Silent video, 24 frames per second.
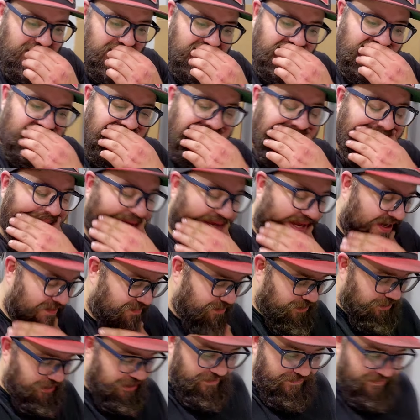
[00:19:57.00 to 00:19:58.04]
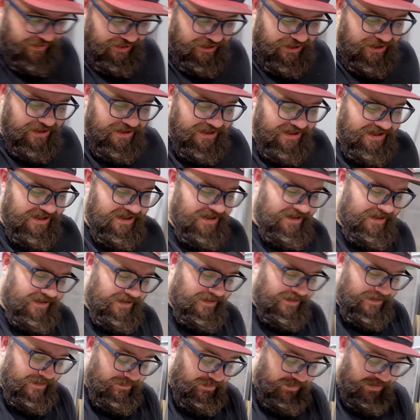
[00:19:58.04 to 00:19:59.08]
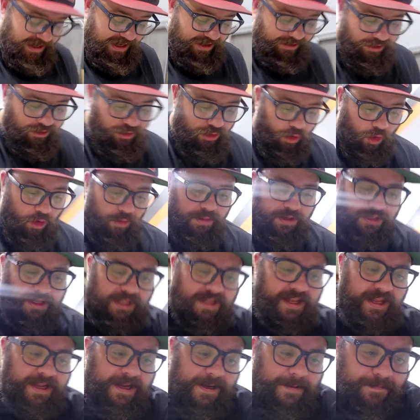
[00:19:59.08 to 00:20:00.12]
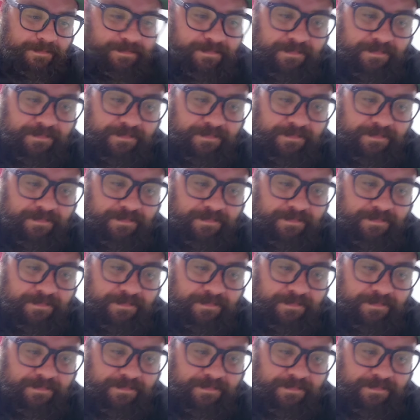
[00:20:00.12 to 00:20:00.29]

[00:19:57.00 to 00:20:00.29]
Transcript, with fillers: on letting a camper leave here that normally